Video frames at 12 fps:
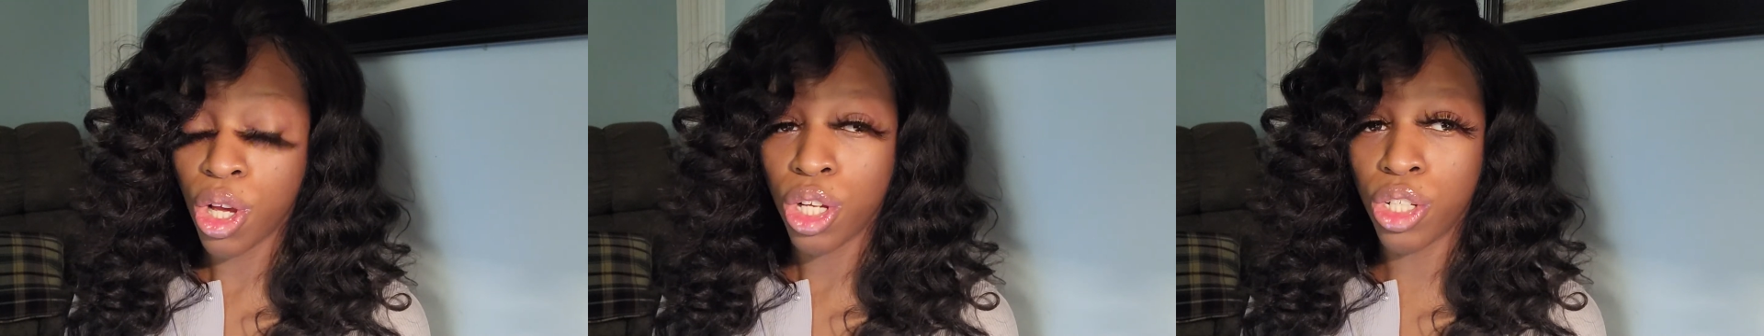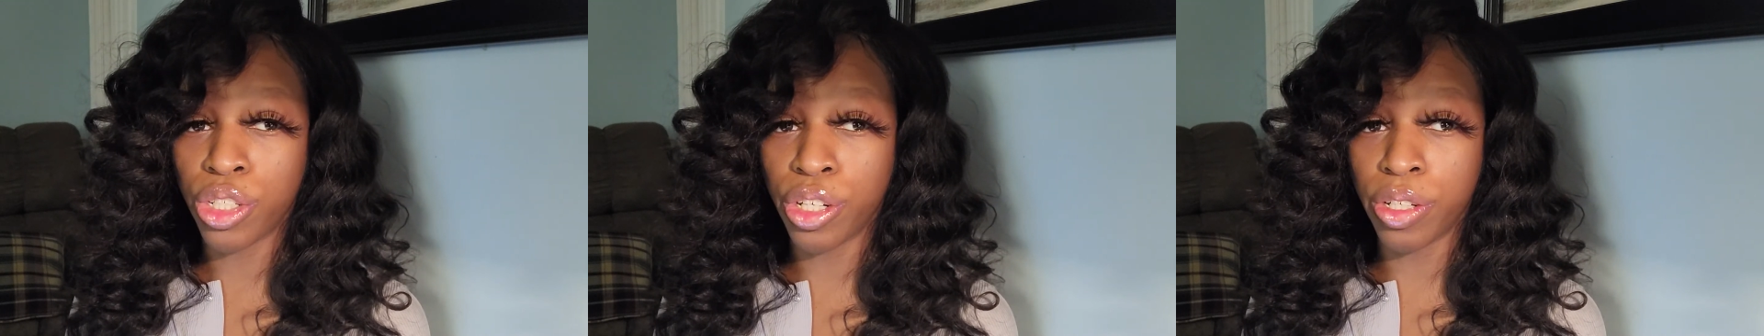
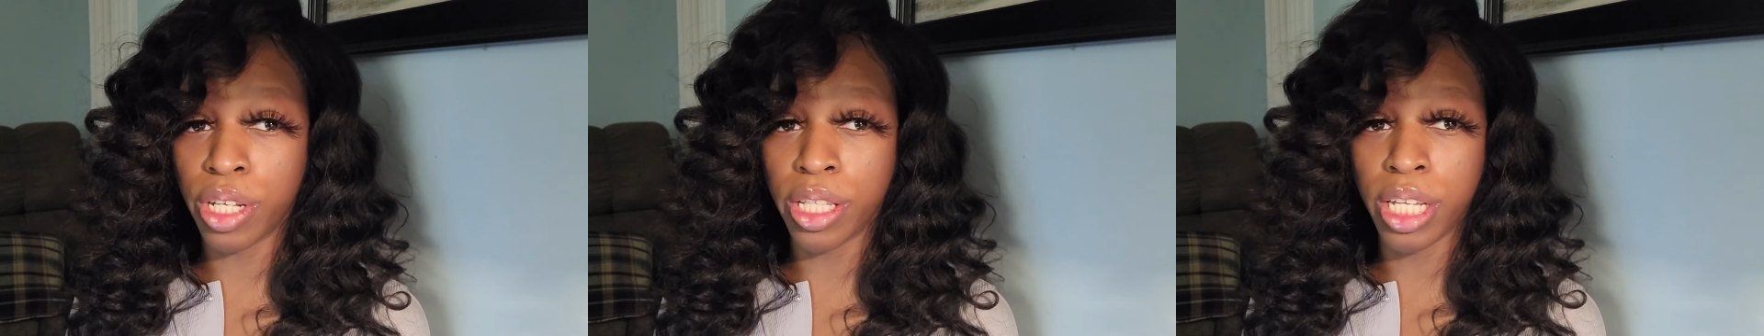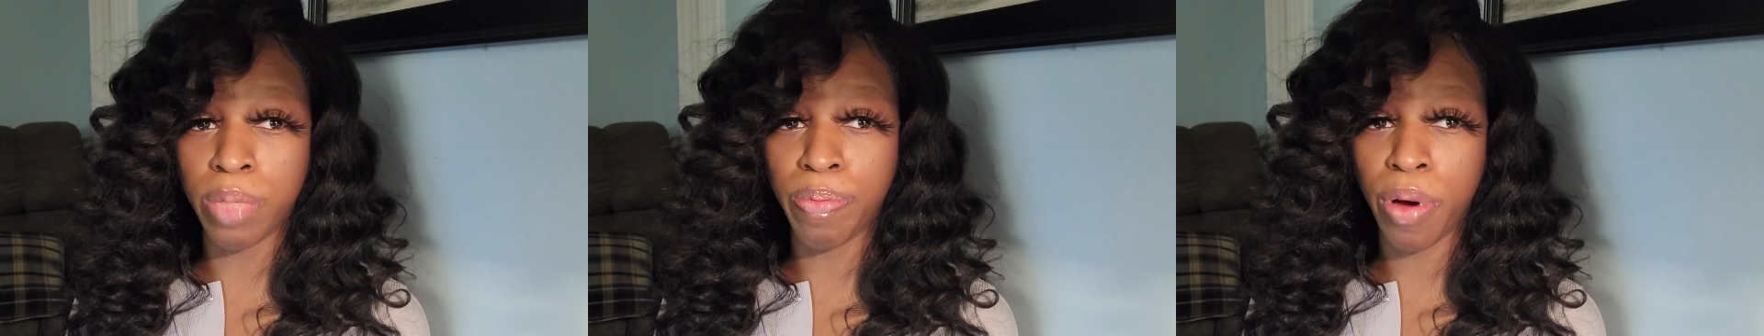Generally,
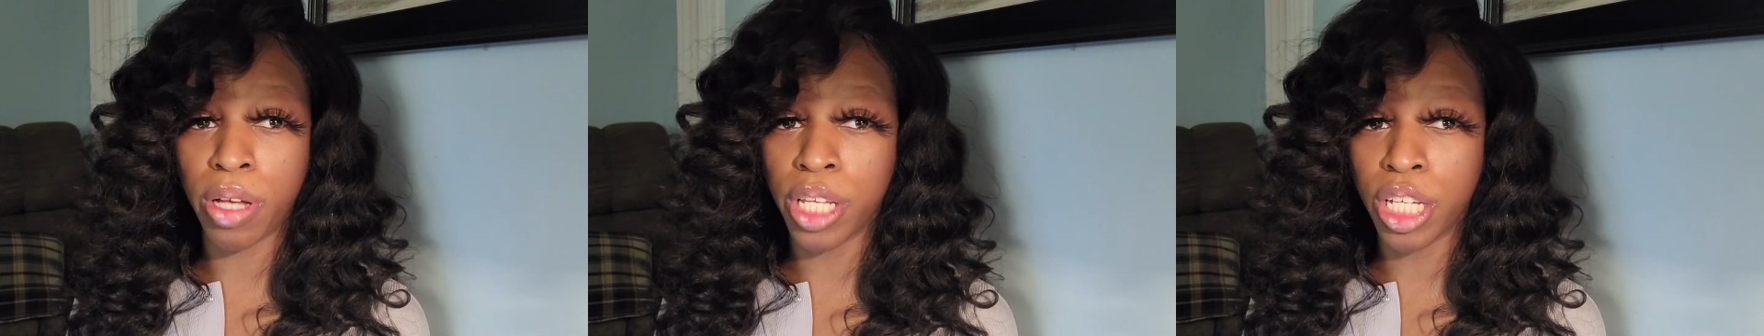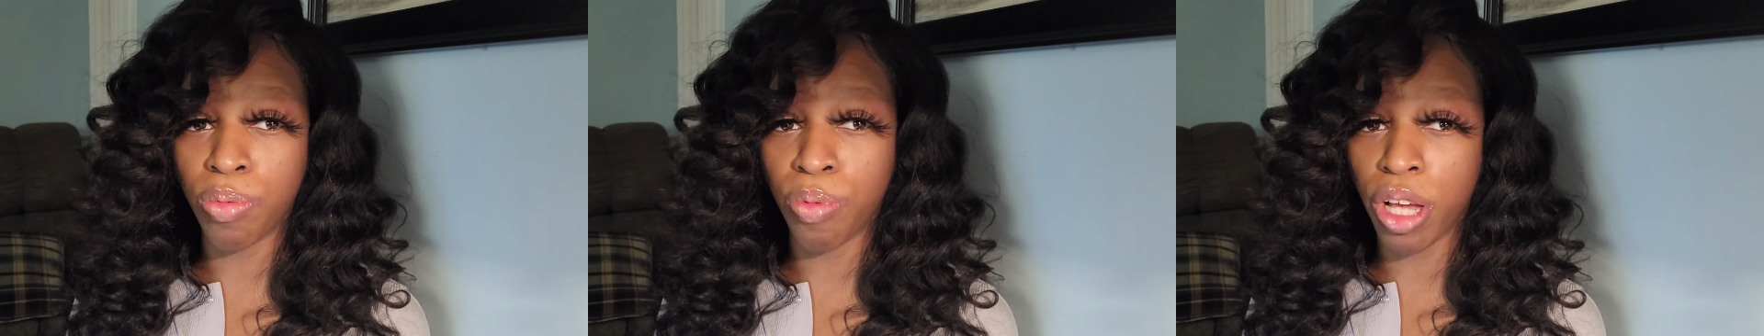
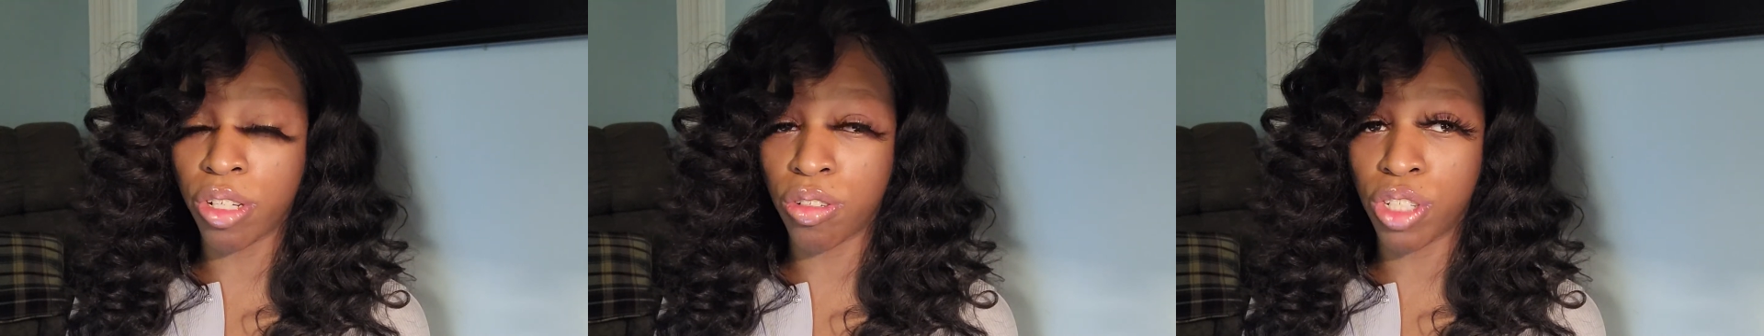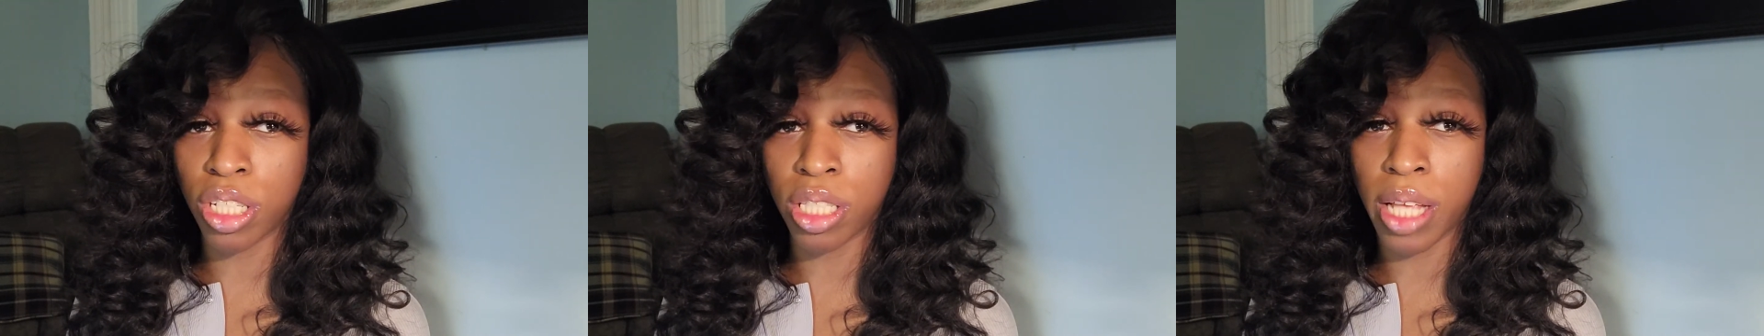these wigs are
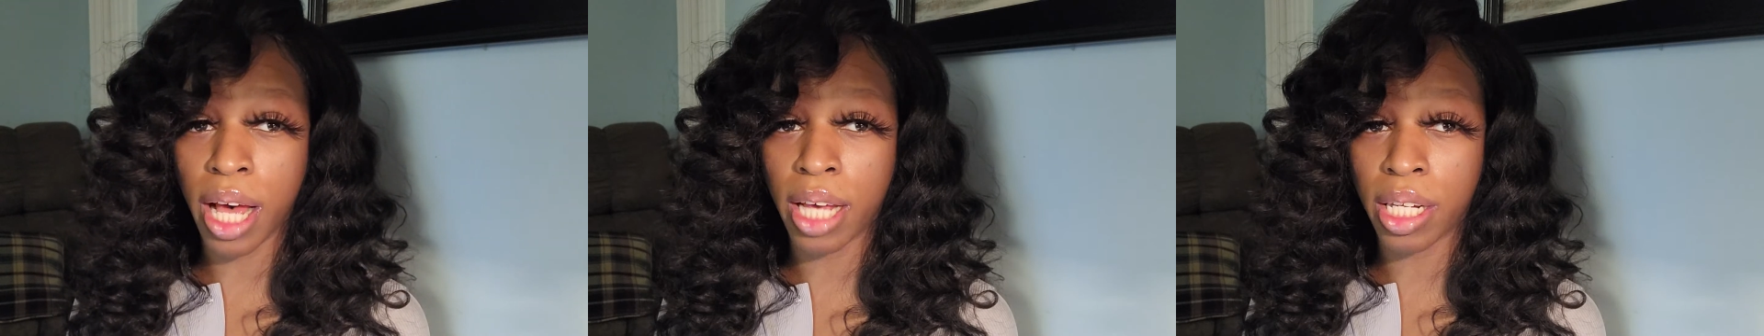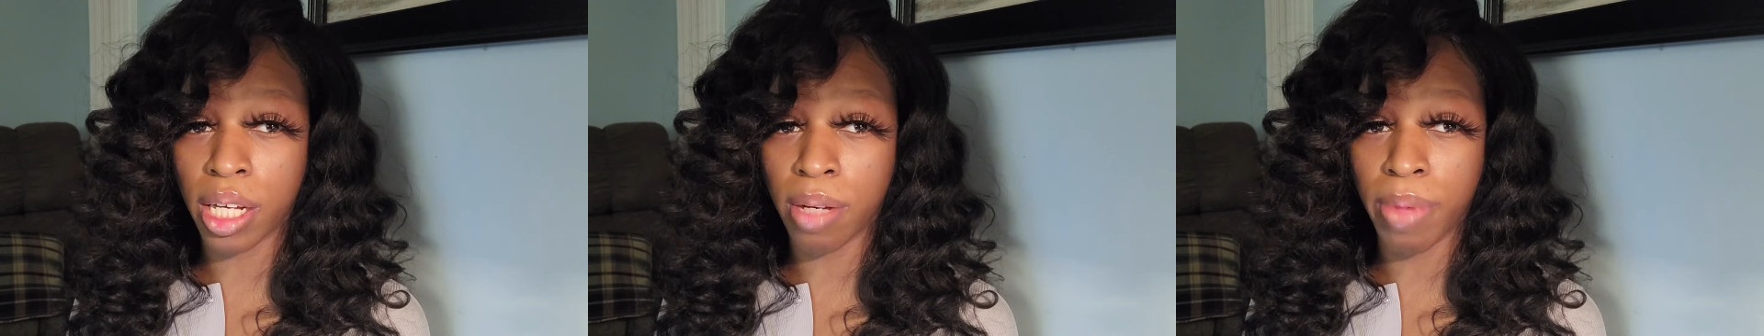just
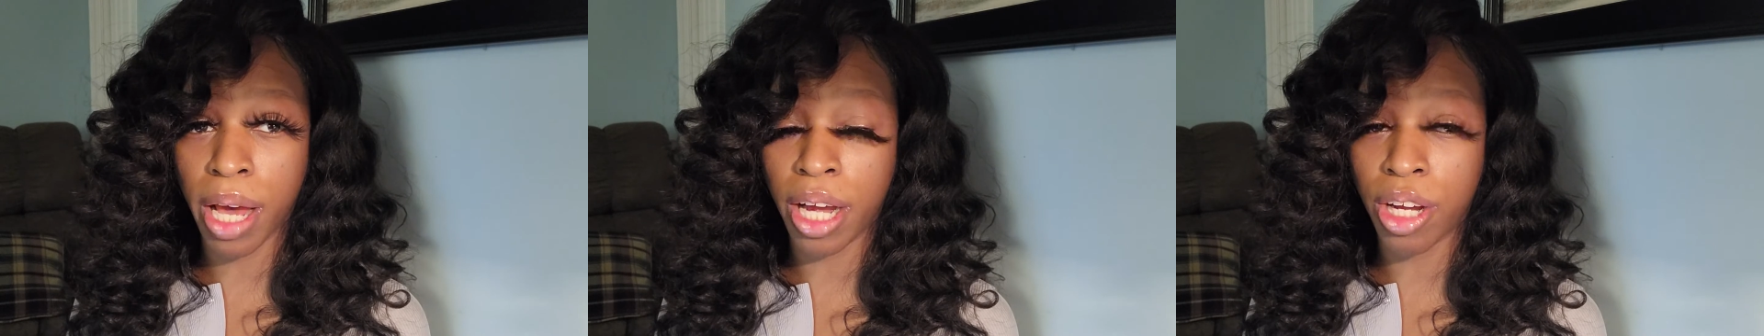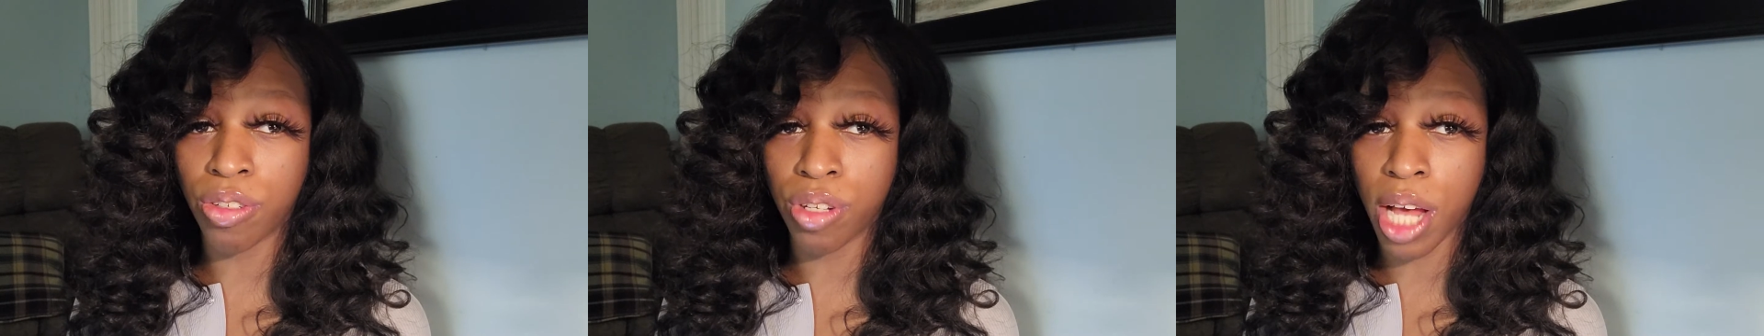not $900,